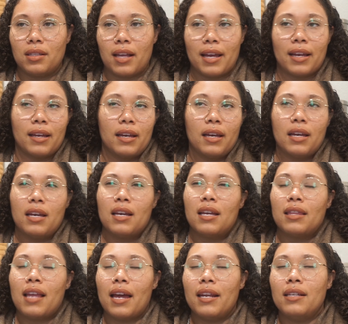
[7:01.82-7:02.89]
Like,
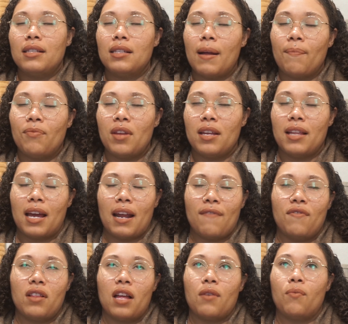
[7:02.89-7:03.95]
that is something that I
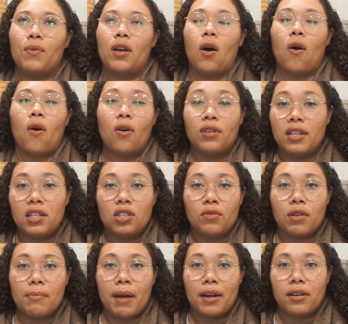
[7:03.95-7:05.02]
feel like we all need to
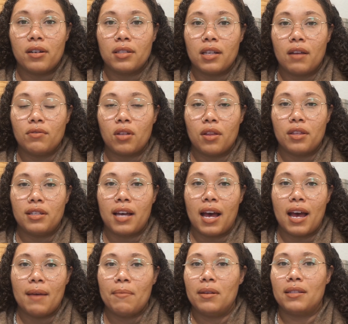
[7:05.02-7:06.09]
remind ourselves all the
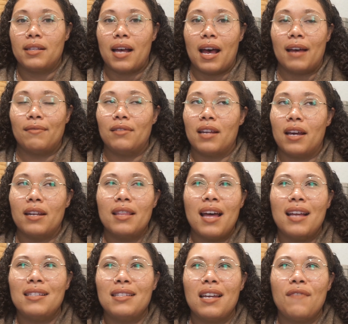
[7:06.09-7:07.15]
time, is that none of
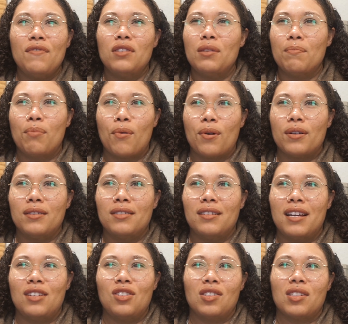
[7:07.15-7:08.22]
that stuff is important,
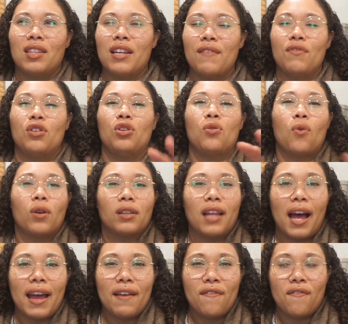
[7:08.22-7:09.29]
and just live your
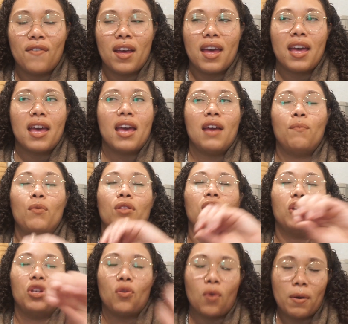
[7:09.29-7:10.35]
life and
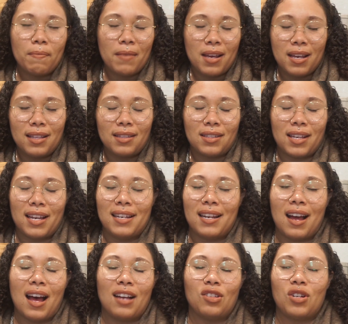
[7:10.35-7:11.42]
within your means and
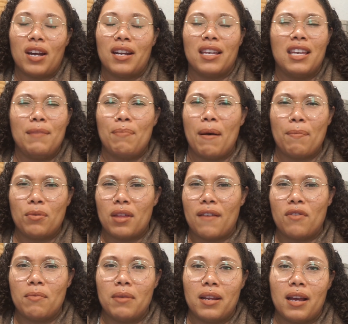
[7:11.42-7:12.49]
not try to keep up with
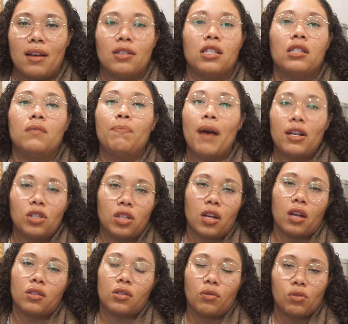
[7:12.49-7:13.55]
everybody else, especially
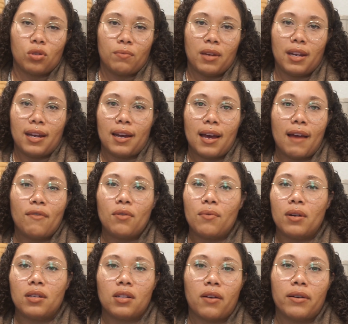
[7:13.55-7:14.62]
on social media.
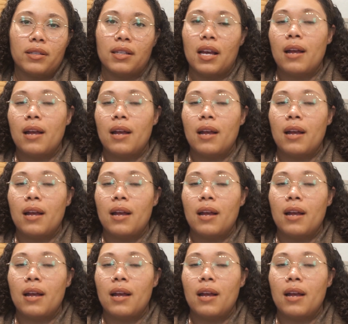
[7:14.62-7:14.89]
Everyone is always